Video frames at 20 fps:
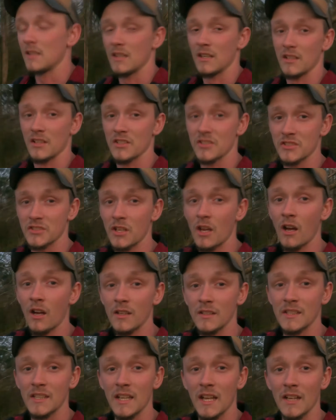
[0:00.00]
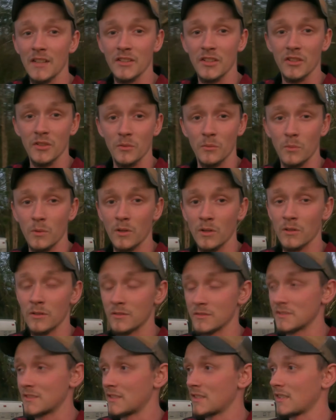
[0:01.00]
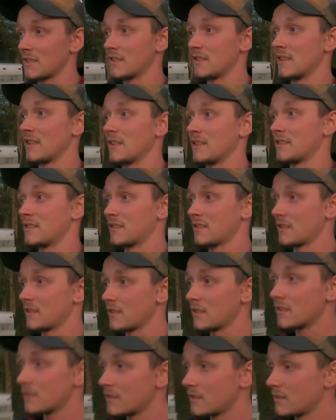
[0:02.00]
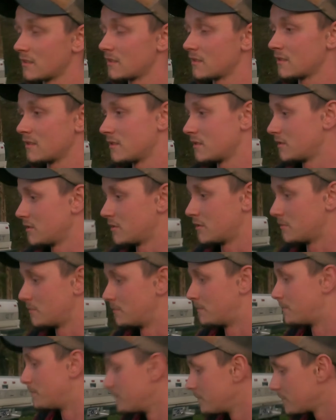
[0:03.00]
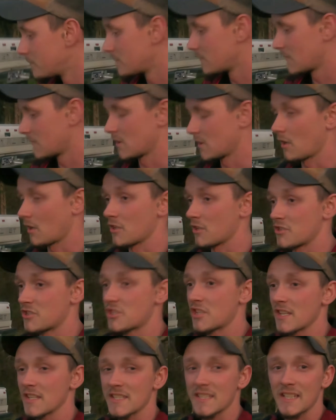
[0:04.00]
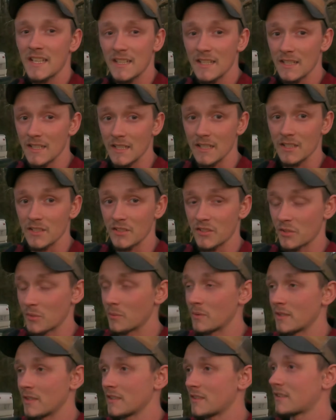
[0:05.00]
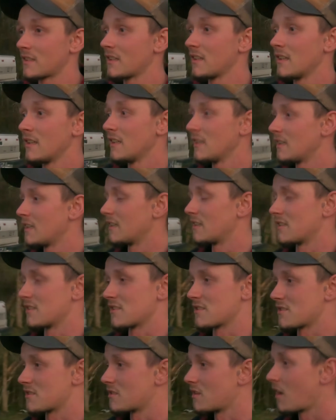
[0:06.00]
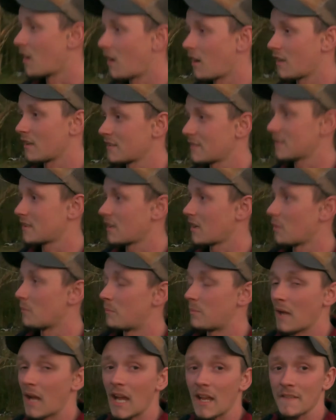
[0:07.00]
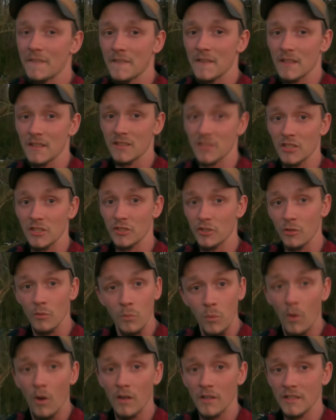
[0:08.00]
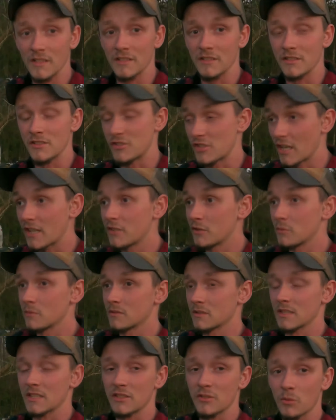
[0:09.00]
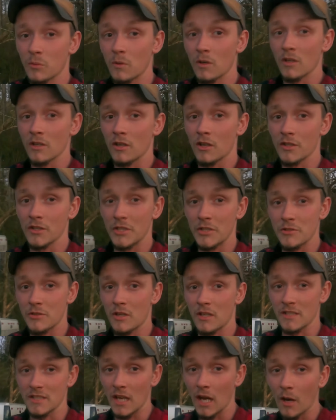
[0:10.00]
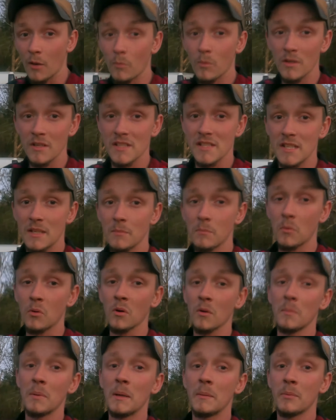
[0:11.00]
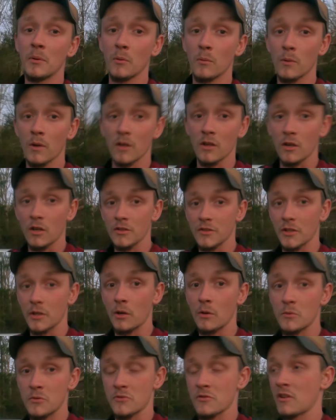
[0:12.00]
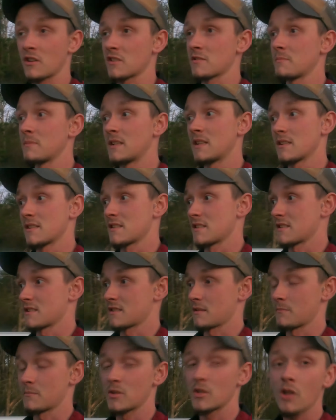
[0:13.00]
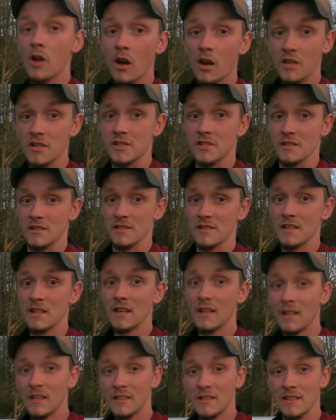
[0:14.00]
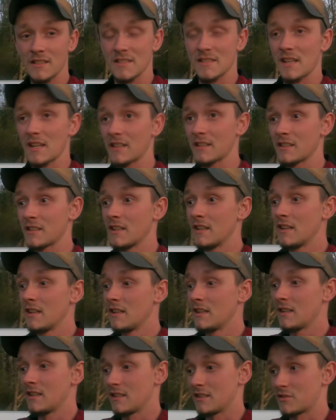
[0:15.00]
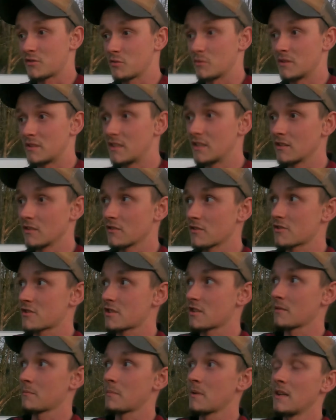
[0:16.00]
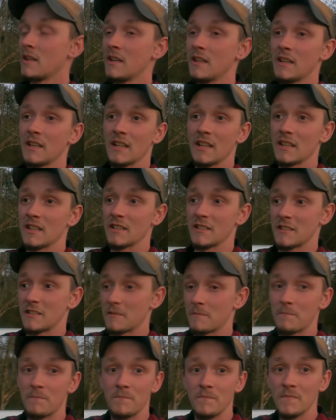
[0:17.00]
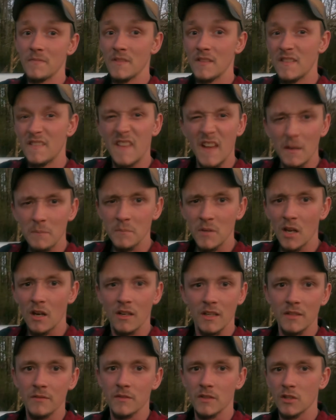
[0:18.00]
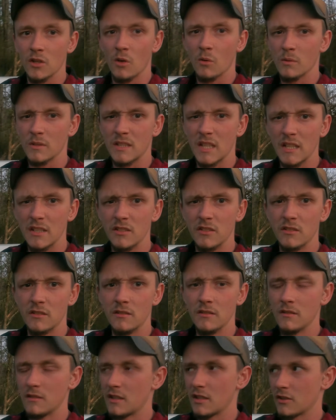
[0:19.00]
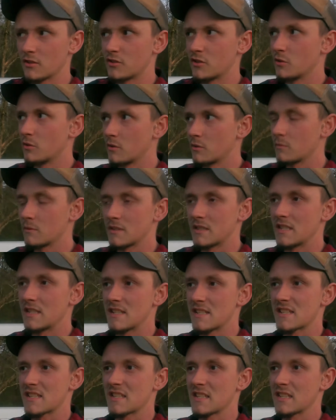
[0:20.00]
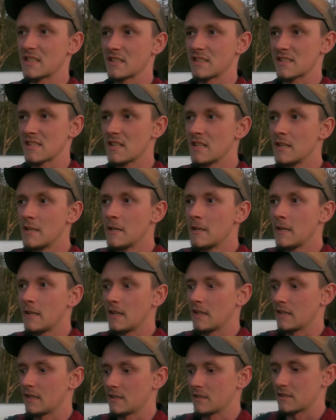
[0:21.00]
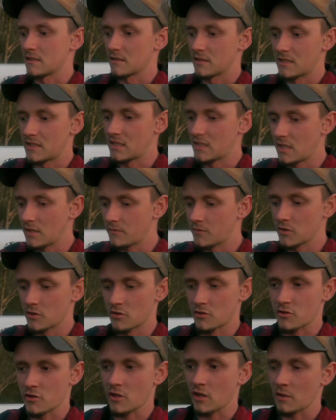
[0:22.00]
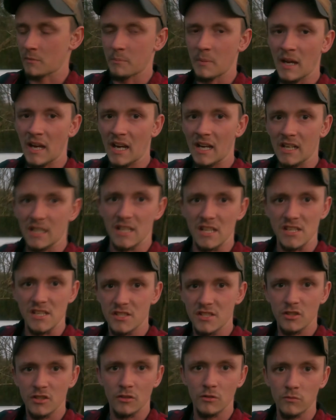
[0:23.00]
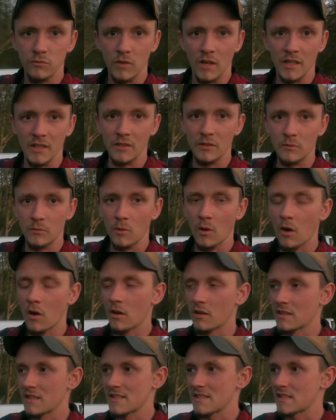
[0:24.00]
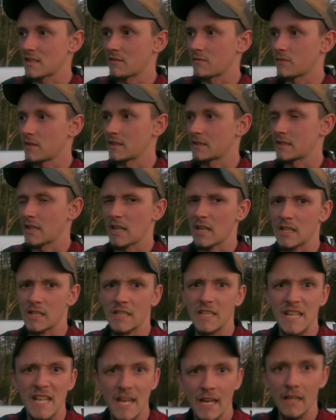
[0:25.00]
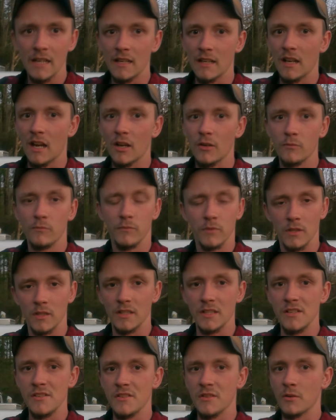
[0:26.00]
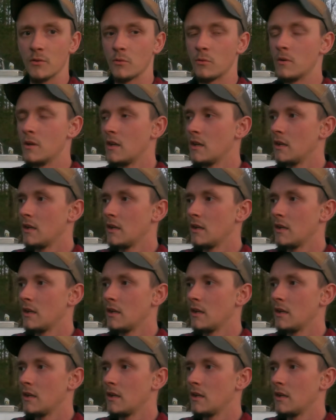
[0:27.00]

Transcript: It is not the end of the world that you are just getting into it. It is not a bad thing that you're wanting genuinely to work on your trucks. I want to see more people work on their own trucks, because it is obnoxious to send it to a dealership and them not even know what they're doing with these things, and give you the truck back and it's still running wrong and stuff like that. I hate it. I really do.